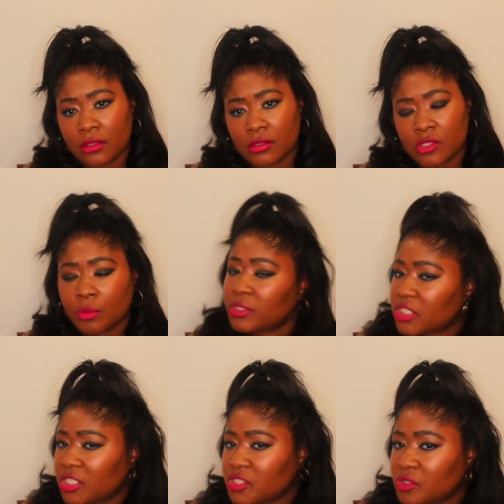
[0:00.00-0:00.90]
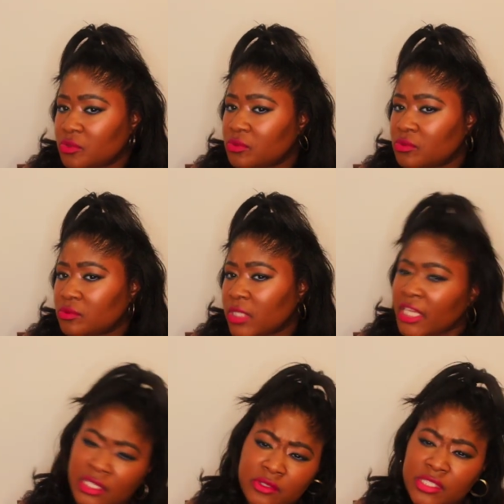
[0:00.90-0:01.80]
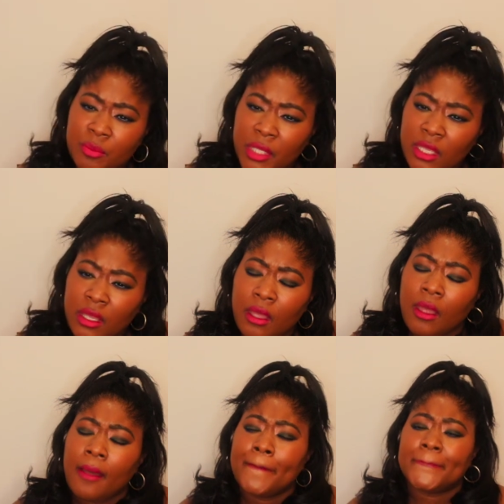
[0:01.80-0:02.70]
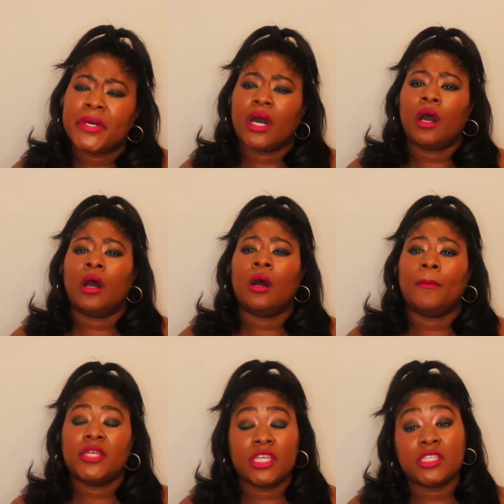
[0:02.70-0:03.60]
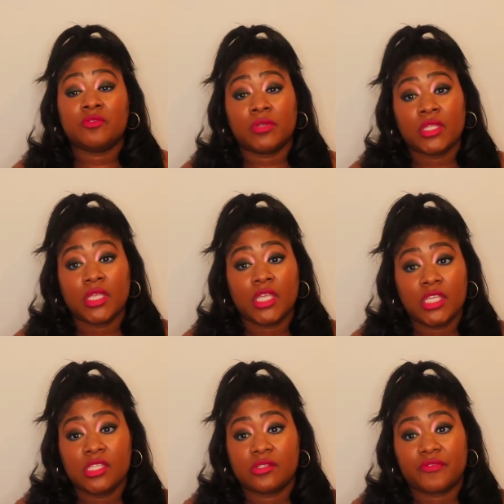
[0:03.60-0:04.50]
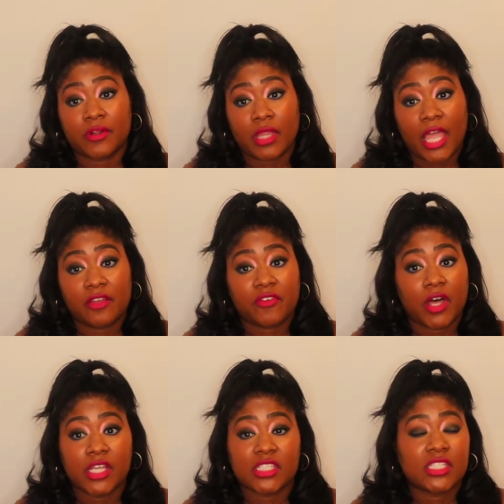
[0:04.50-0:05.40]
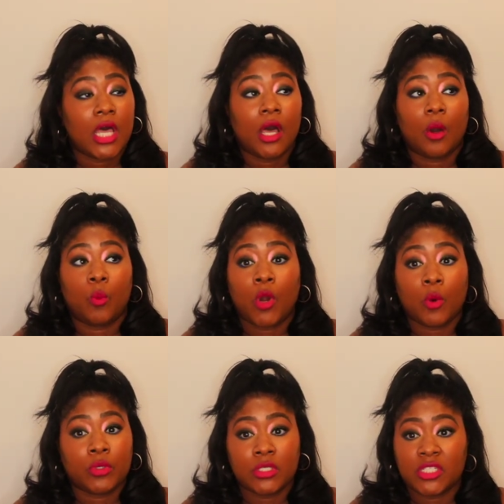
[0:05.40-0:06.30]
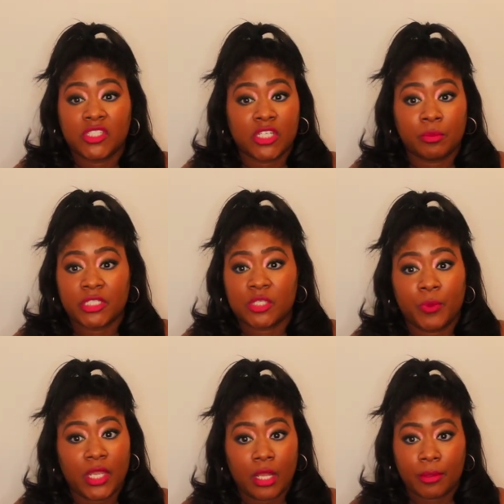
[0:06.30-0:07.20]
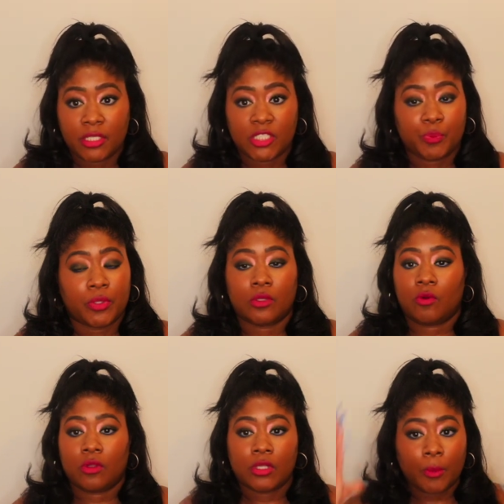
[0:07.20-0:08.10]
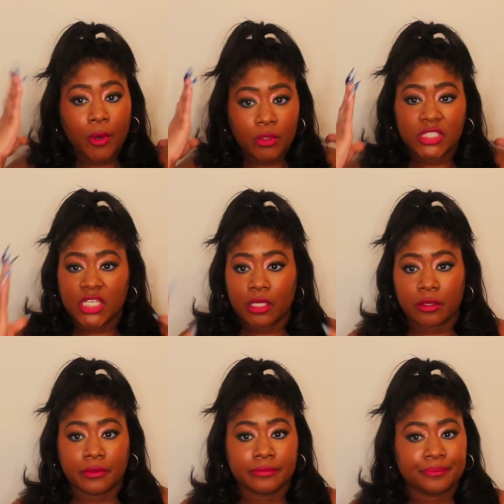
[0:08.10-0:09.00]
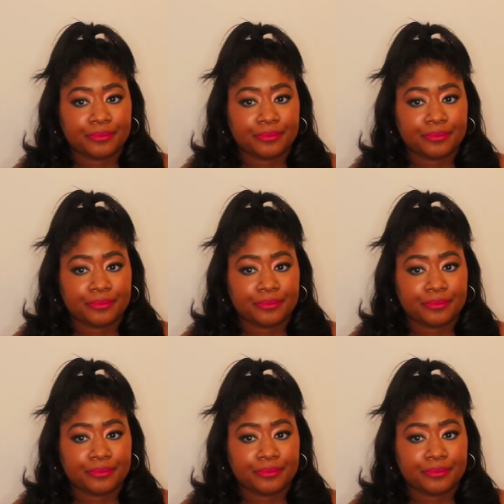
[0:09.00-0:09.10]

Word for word: so much an issue like it used to be but um it is really ease for life because going to the gym and just being able to just pull it all in a ponytail